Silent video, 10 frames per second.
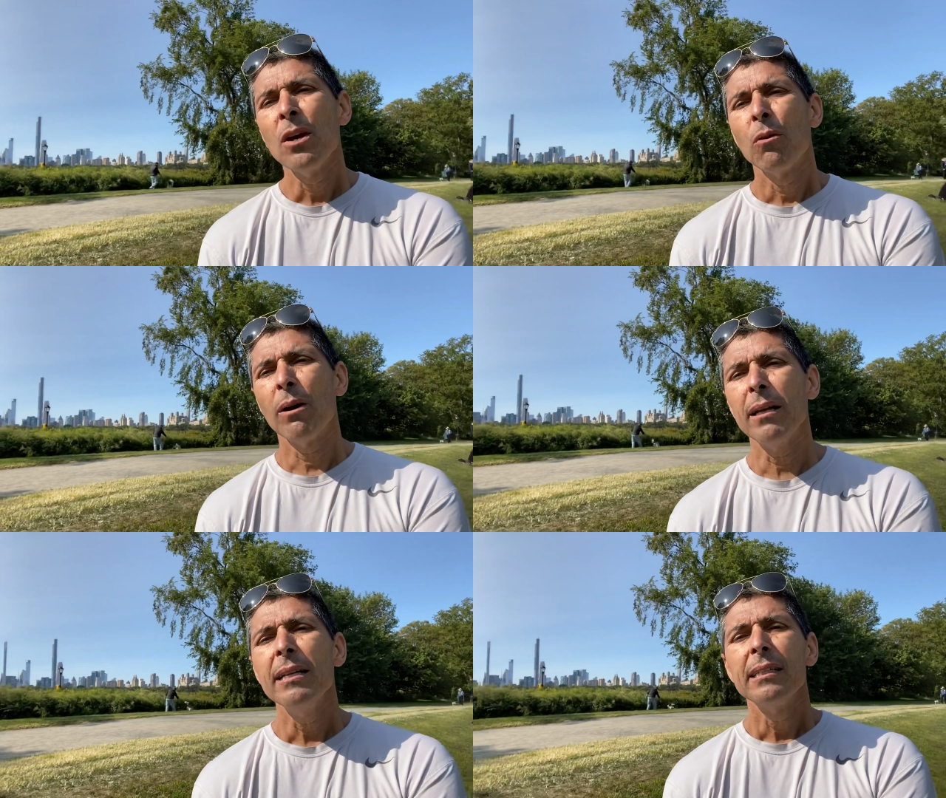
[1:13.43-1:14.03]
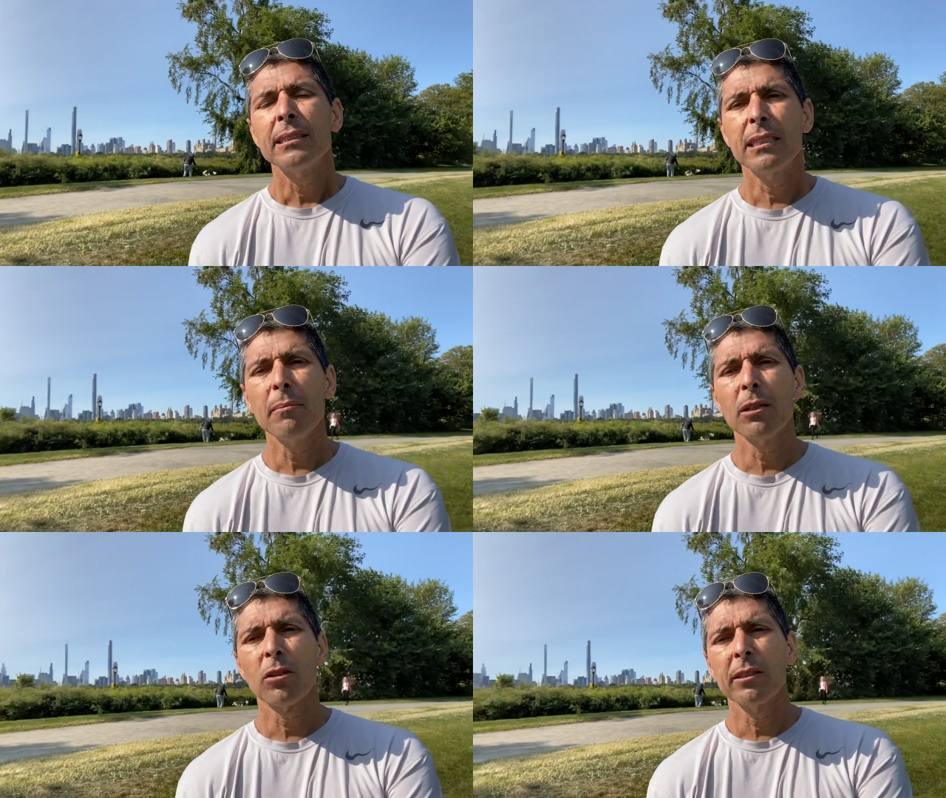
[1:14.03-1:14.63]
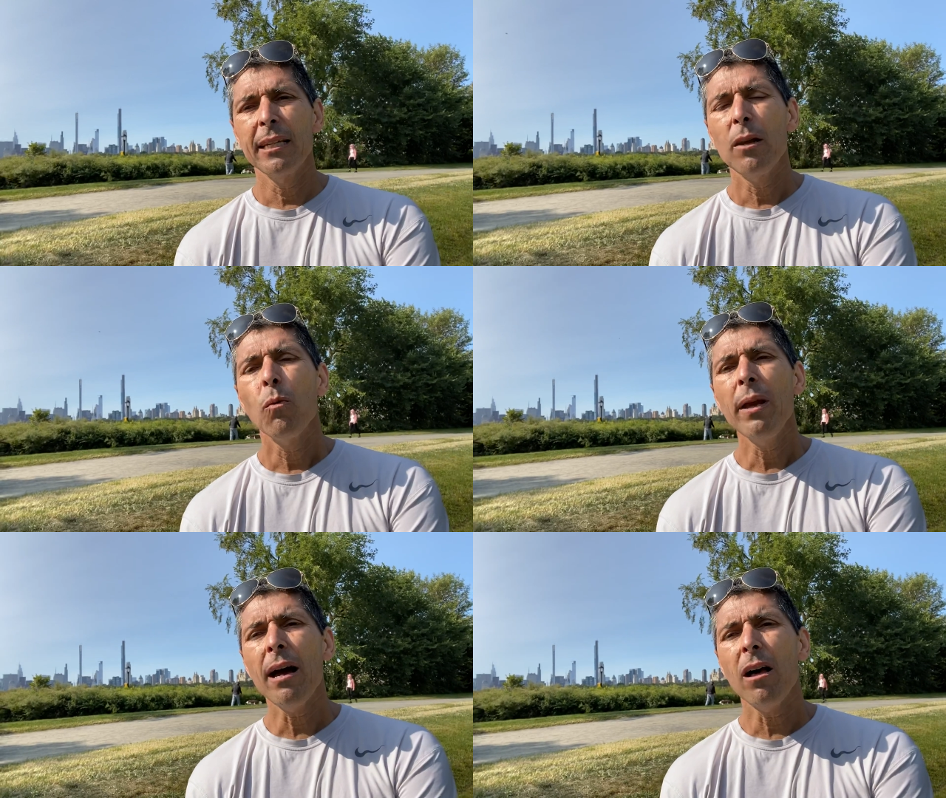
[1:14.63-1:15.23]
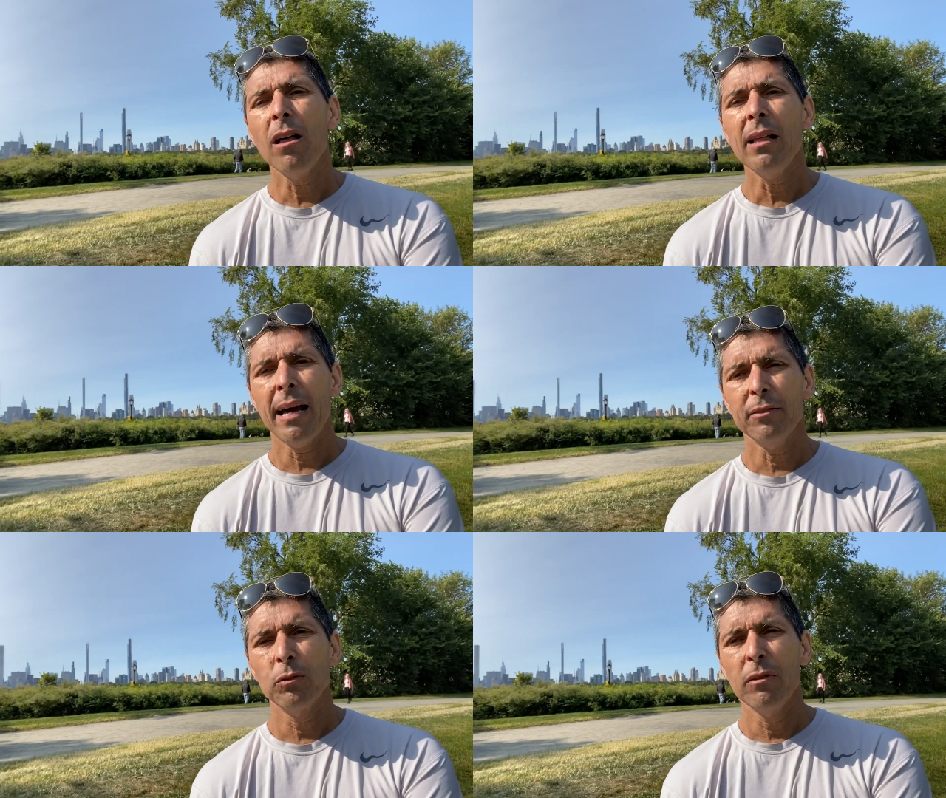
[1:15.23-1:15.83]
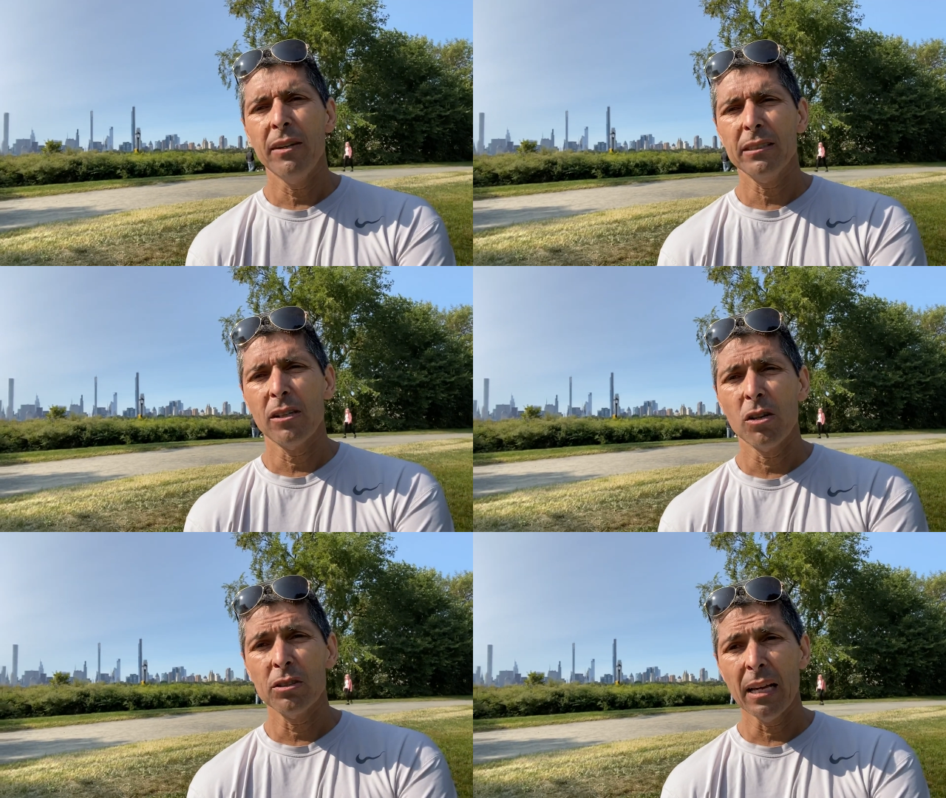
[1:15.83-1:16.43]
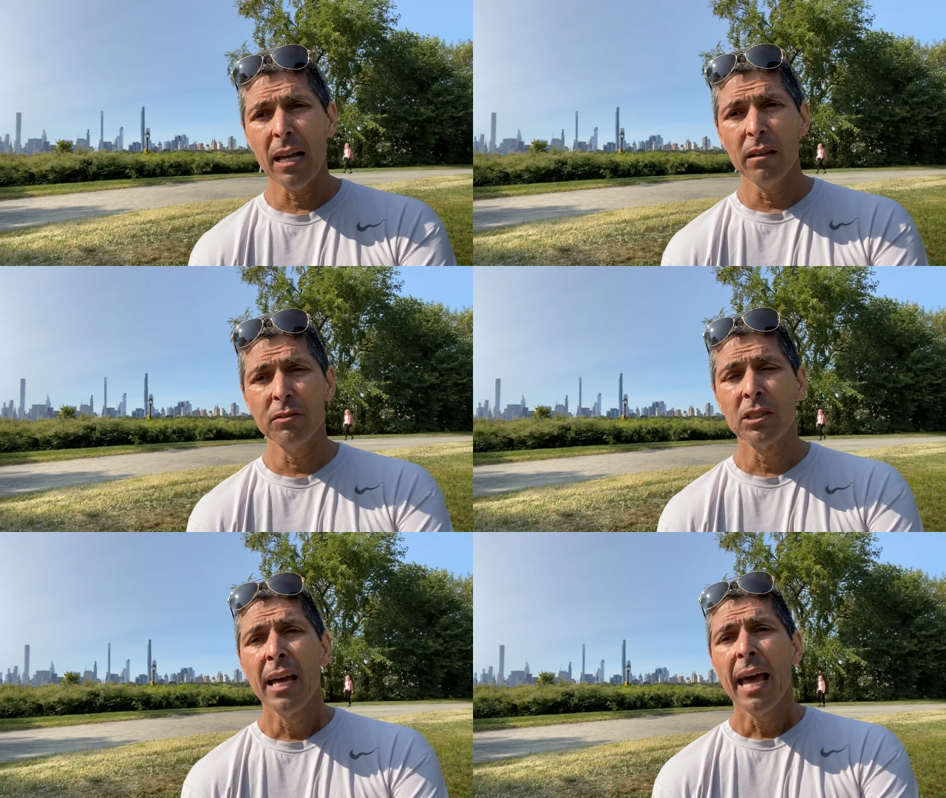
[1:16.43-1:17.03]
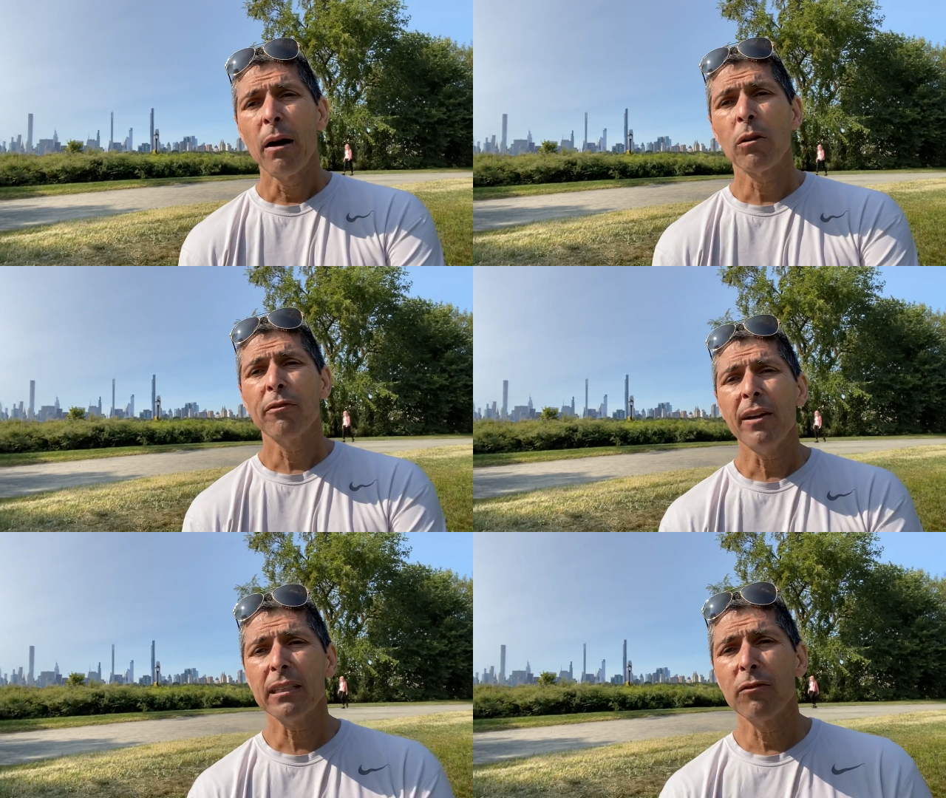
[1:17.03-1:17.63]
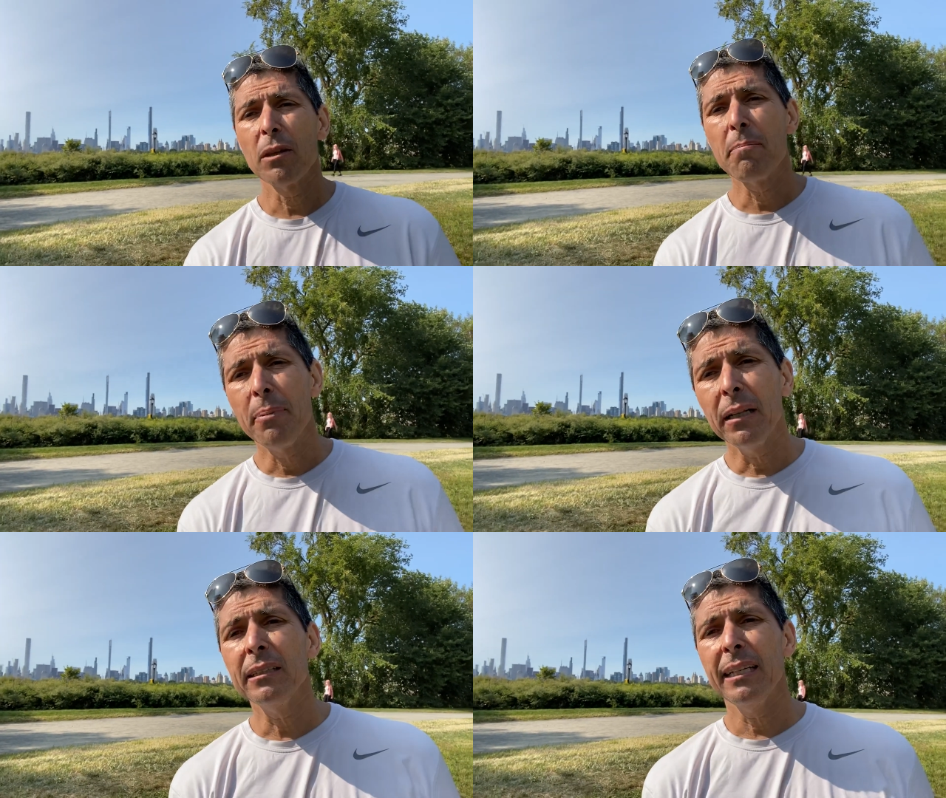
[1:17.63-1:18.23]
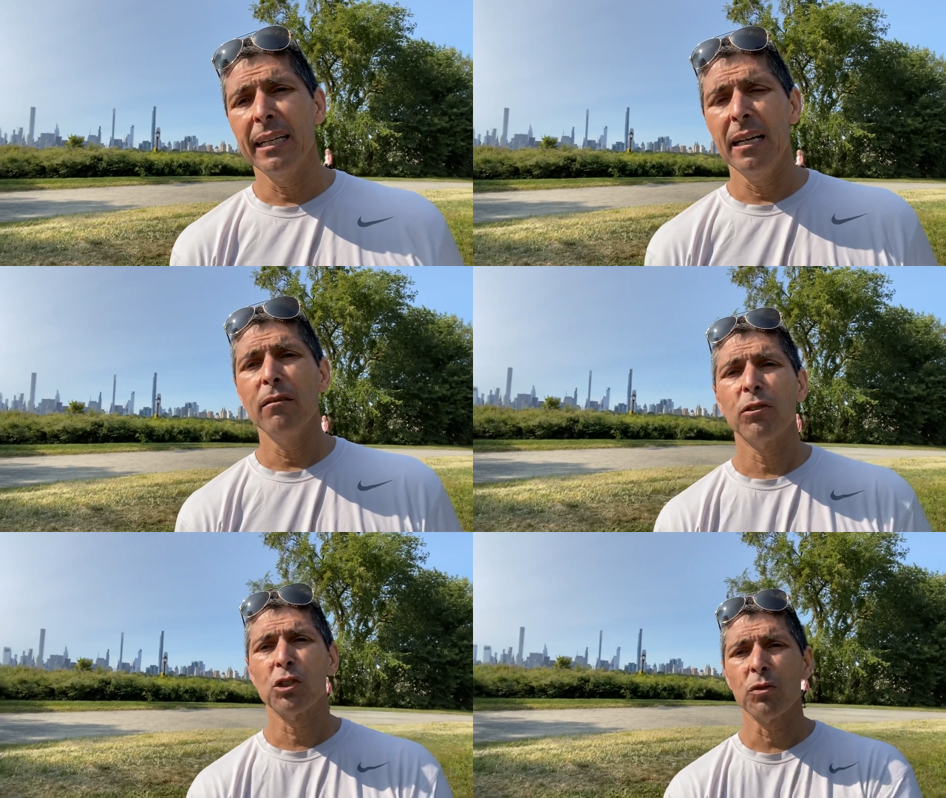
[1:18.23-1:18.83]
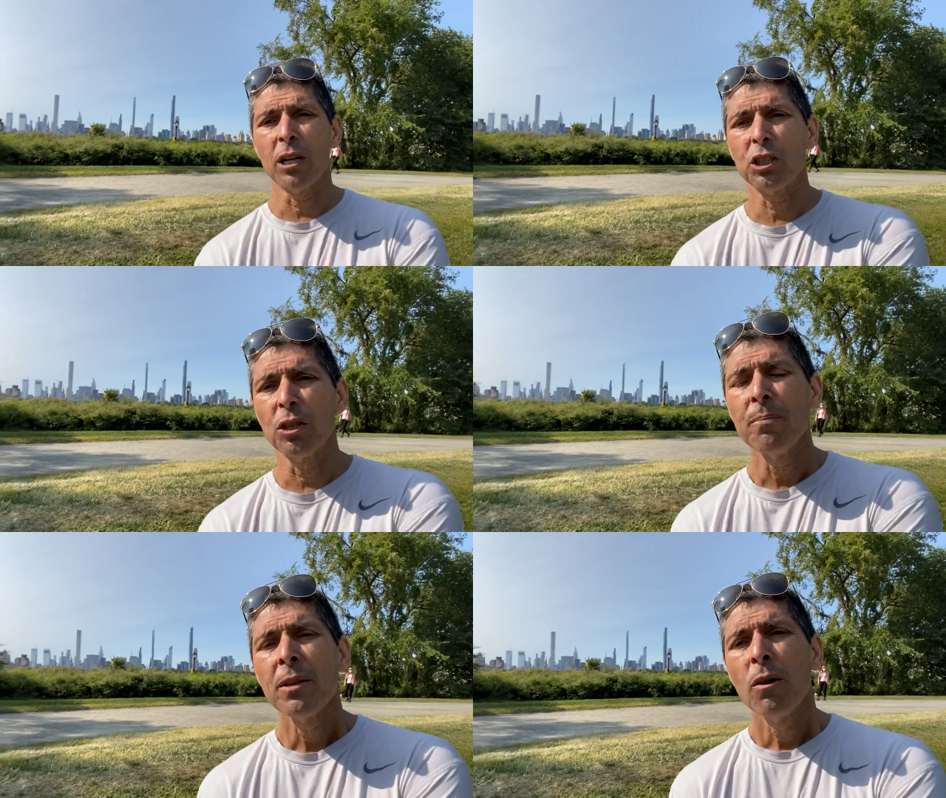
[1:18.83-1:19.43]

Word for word: Well, similarly, we all have to invest in ourselves and we're effectively building an infrastructure.